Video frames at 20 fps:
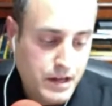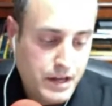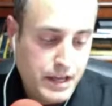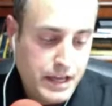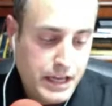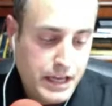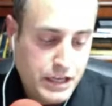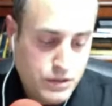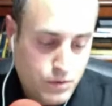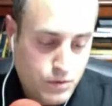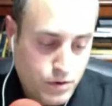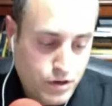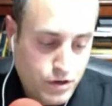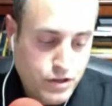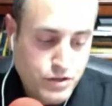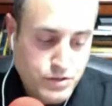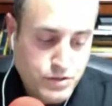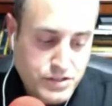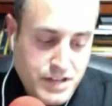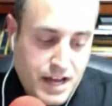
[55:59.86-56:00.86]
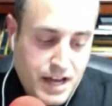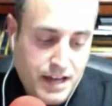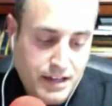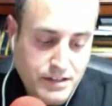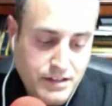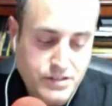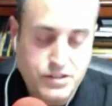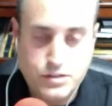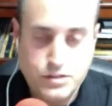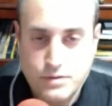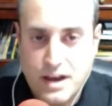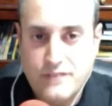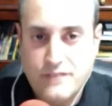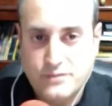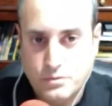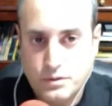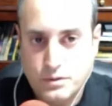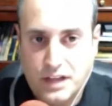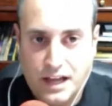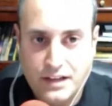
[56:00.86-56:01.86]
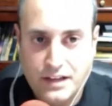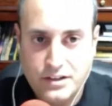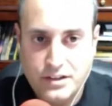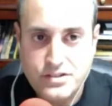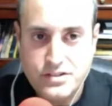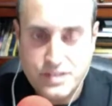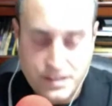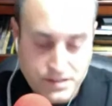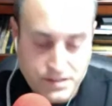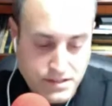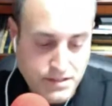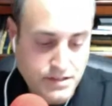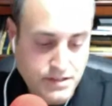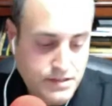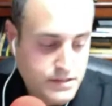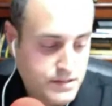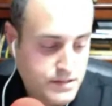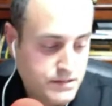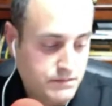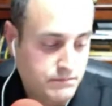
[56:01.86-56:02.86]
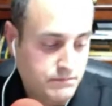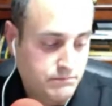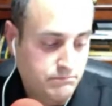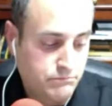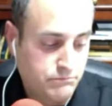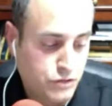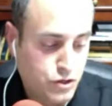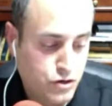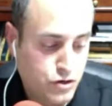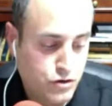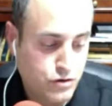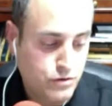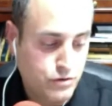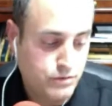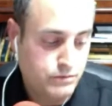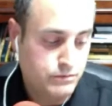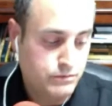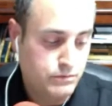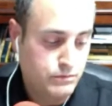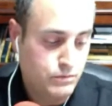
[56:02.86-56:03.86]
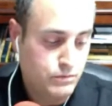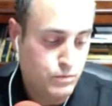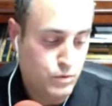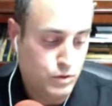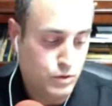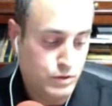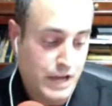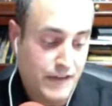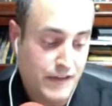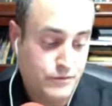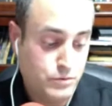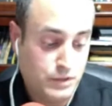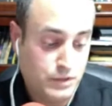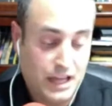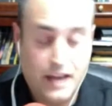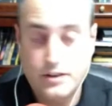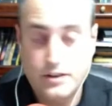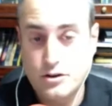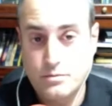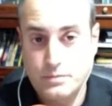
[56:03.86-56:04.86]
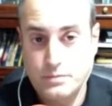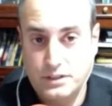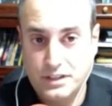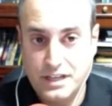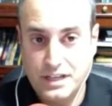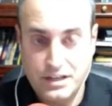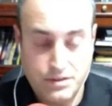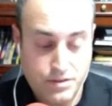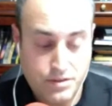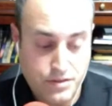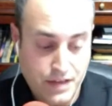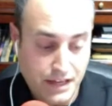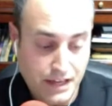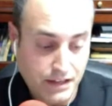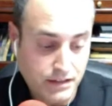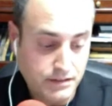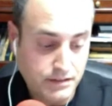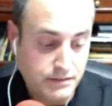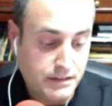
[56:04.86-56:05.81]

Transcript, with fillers: In order to do science, you have to rely on your senses. You have to rely on your ability to think.